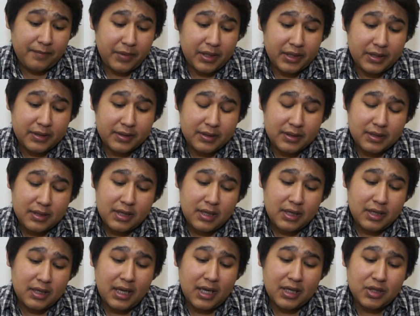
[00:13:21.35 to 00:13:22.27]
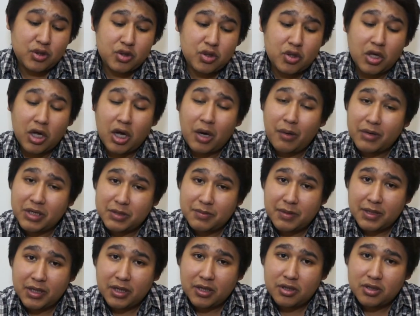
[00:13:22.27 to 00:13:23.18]
But yeah, so this one's got one
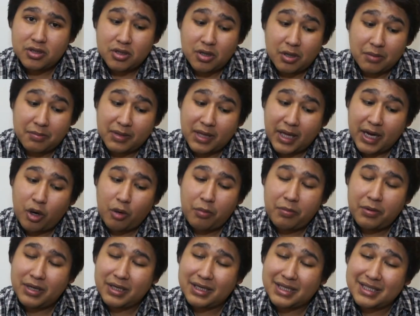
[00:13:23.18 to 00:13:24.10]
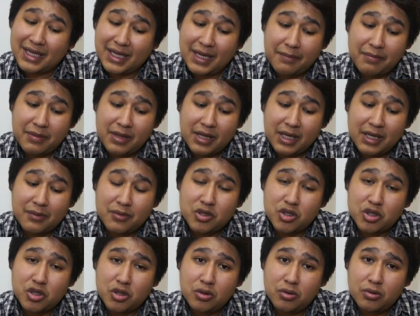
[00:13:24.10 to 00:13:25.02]
speaker, so I'm glad I opened it because I kept thinking it
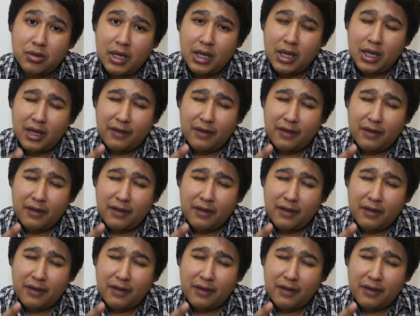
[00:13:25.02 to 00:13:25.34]
was two.